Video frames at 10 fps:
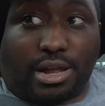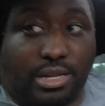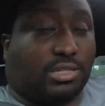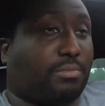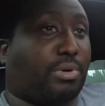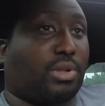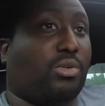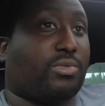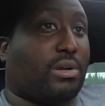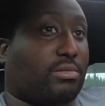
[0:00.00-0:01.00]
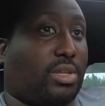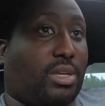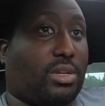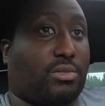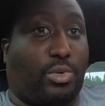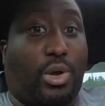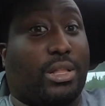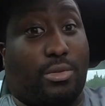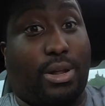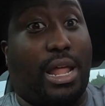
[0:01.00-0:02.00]
I didn't say pull over. I don't think we gonna have
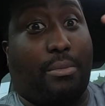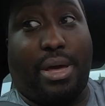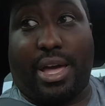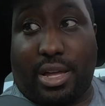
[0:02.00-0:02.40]
to run that back.